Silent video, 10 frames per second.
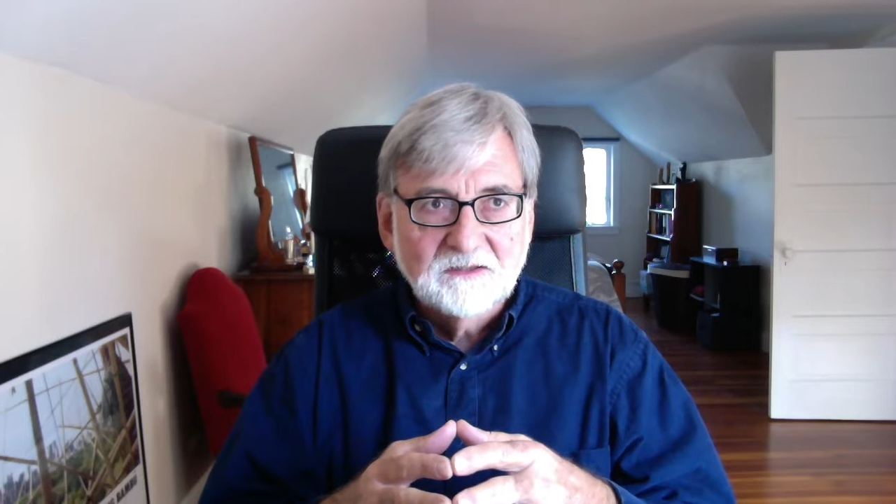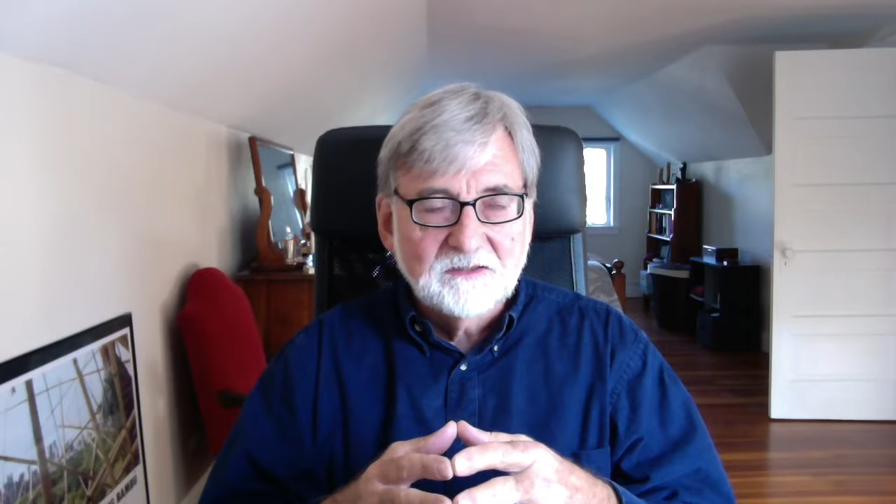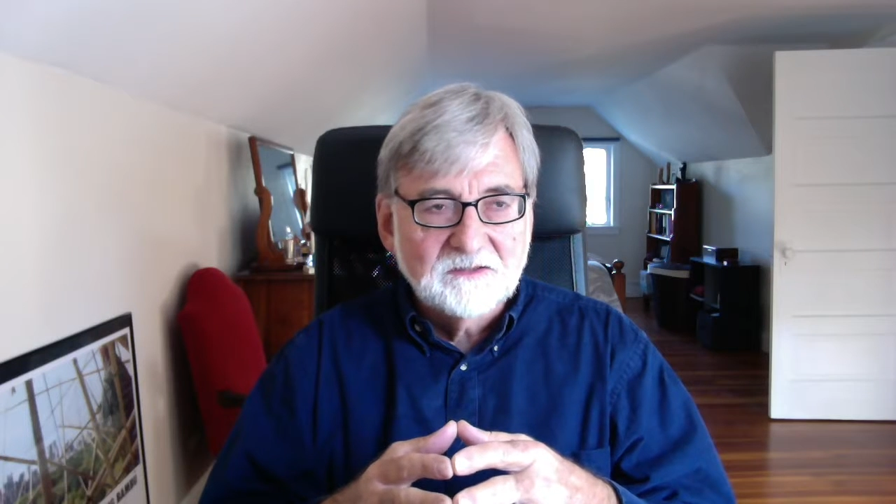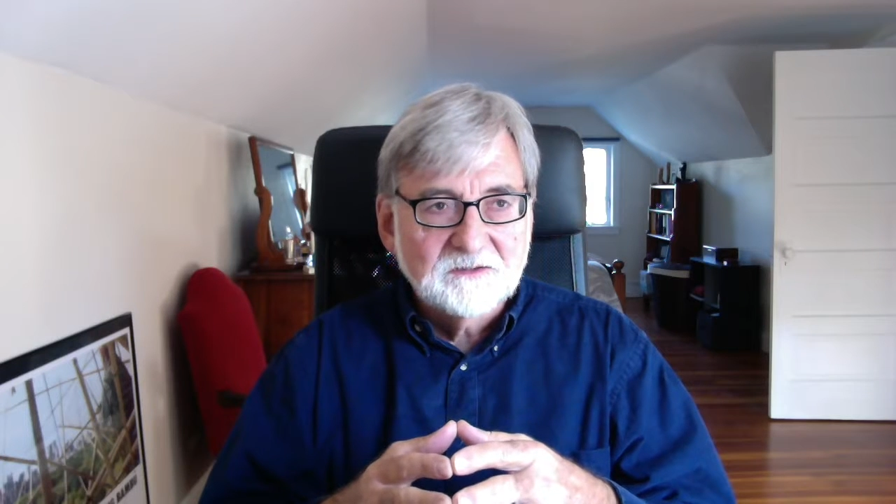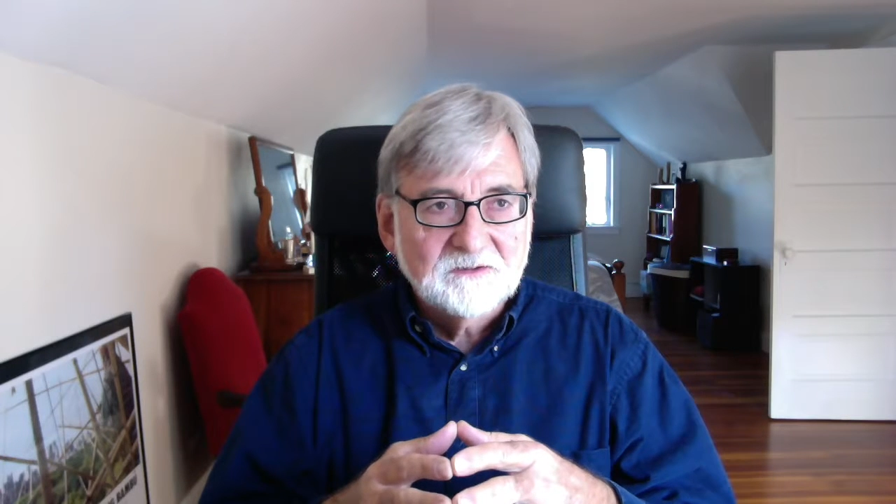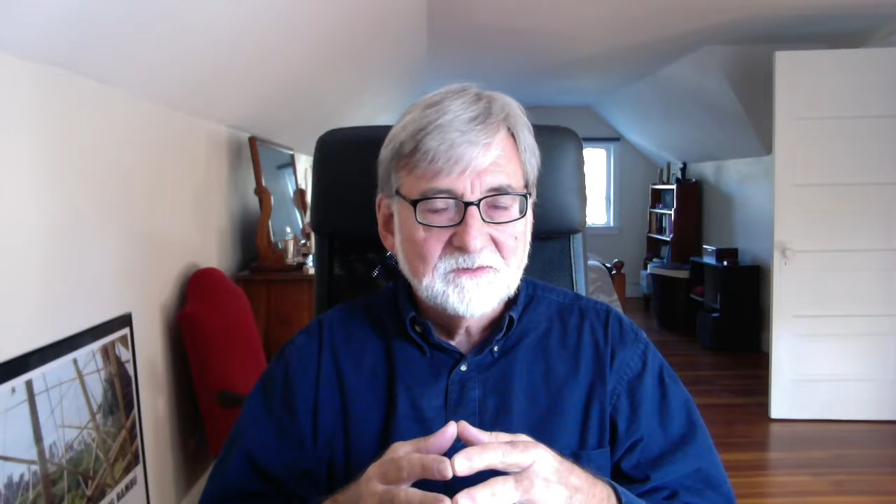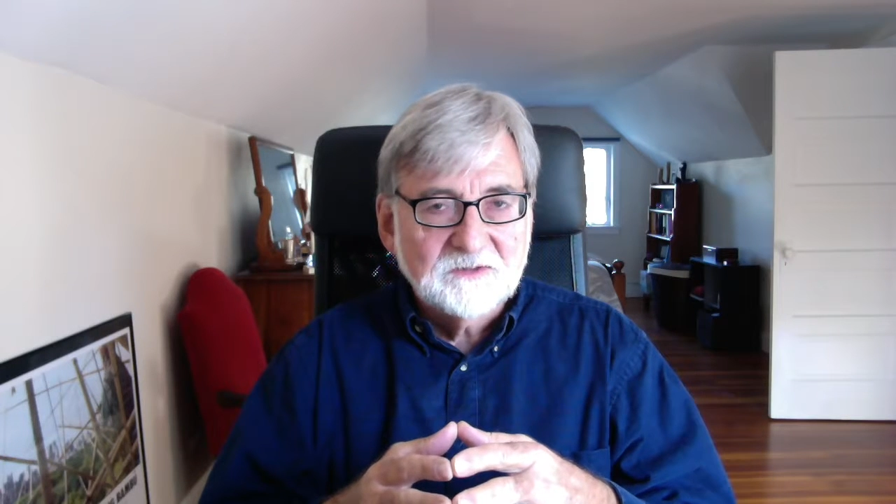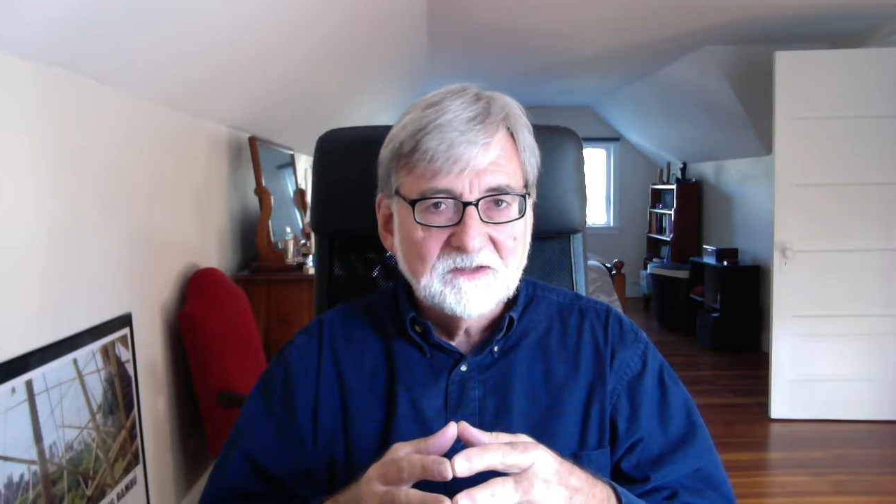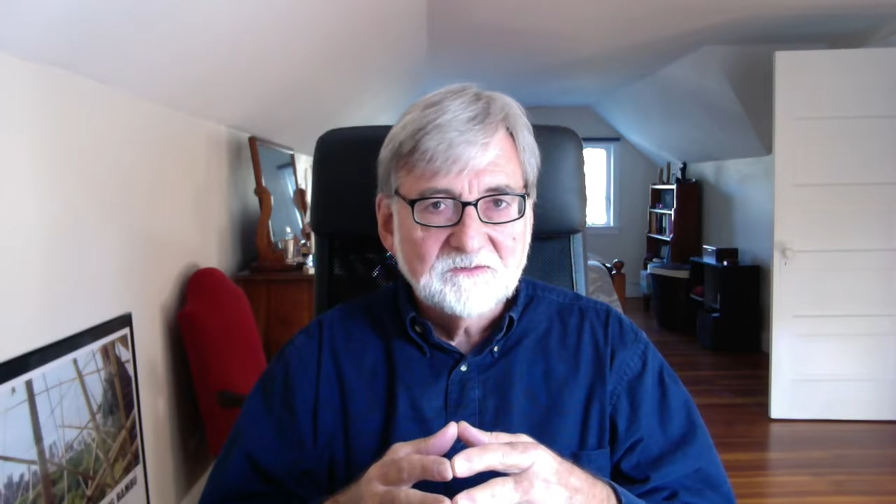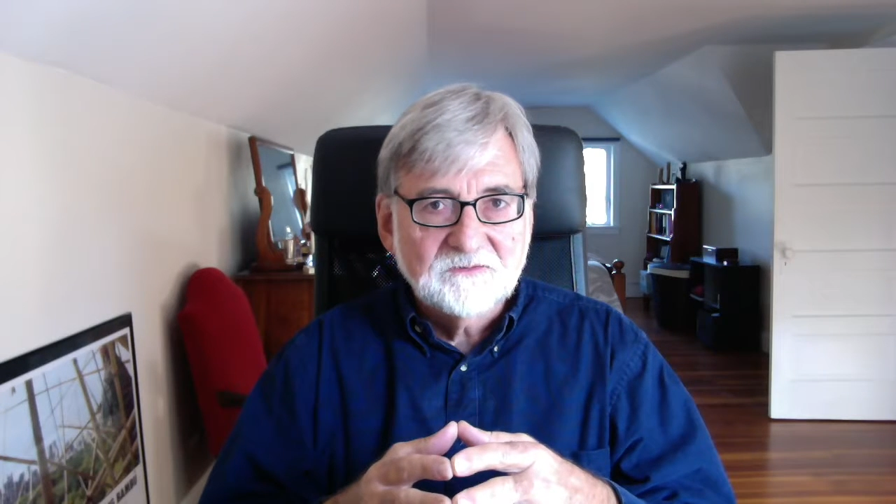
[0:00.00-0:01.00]

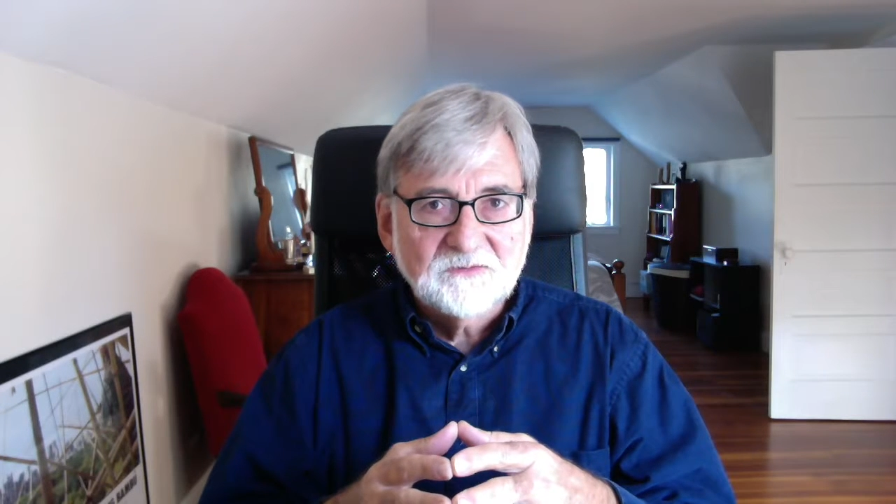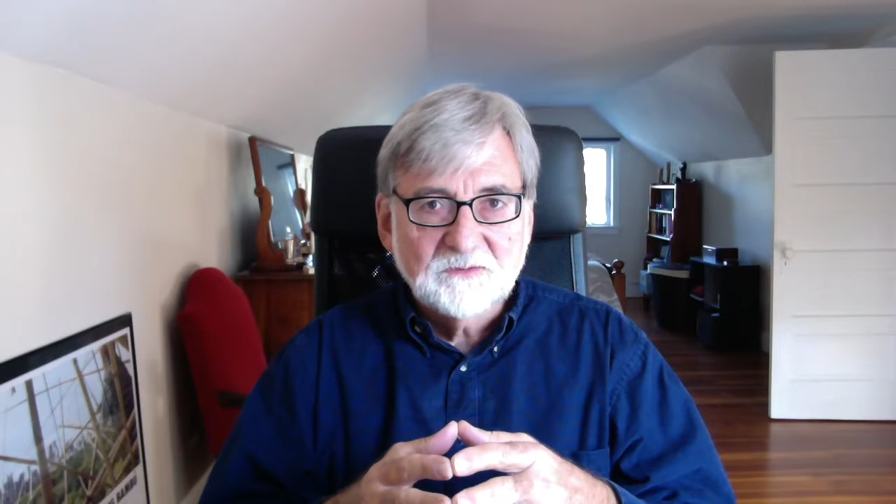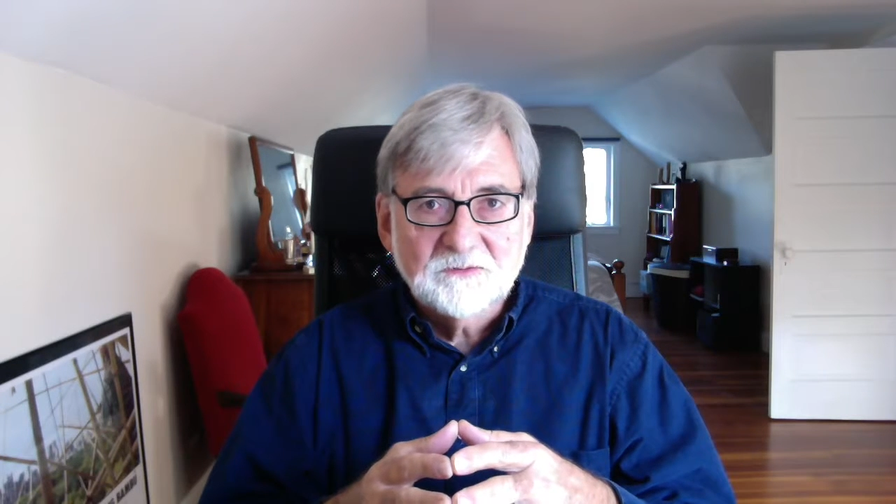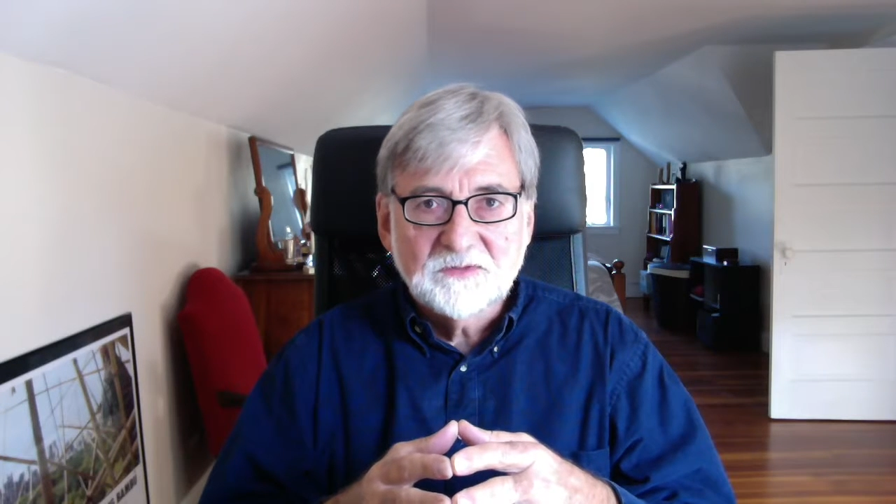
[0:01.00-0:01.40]
$3 and $4